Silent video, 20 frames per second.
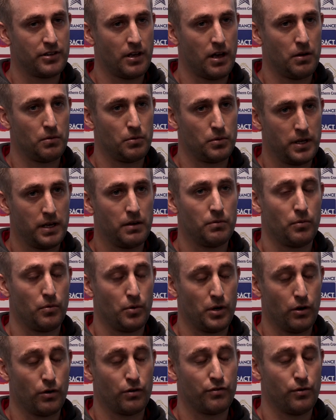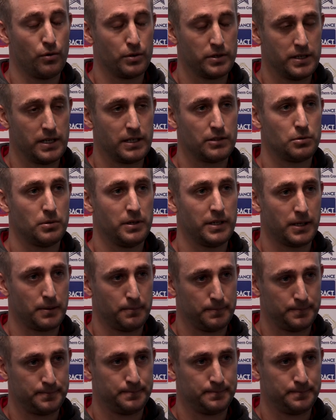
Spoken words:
So we look forward to next week.